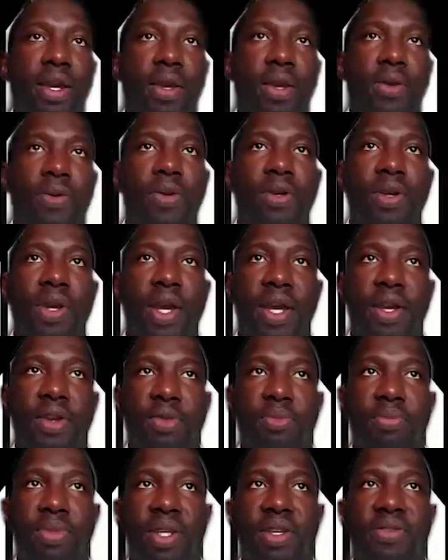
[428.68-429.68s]
Error and
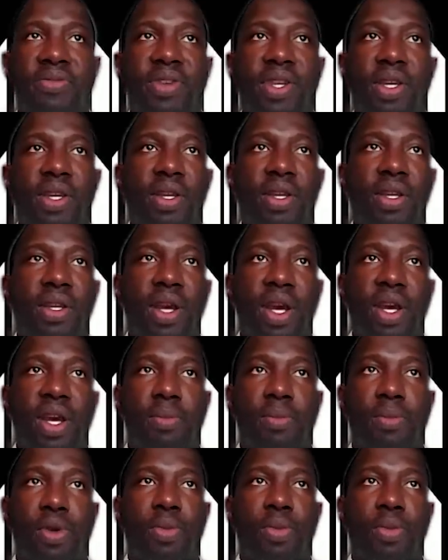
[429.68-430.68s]
oblivion
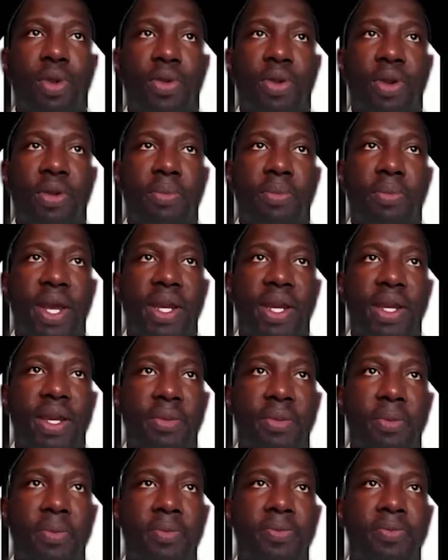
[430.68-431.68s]
and murmuring met
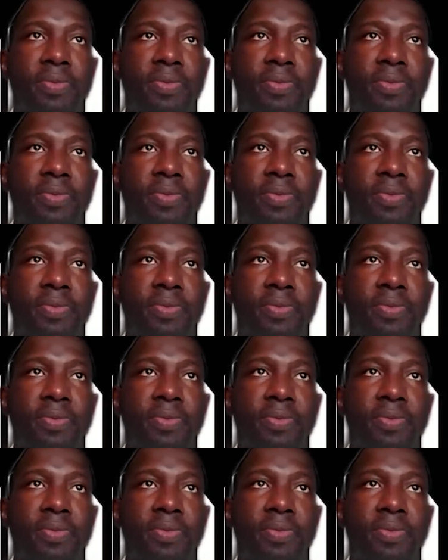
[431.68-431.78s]
him,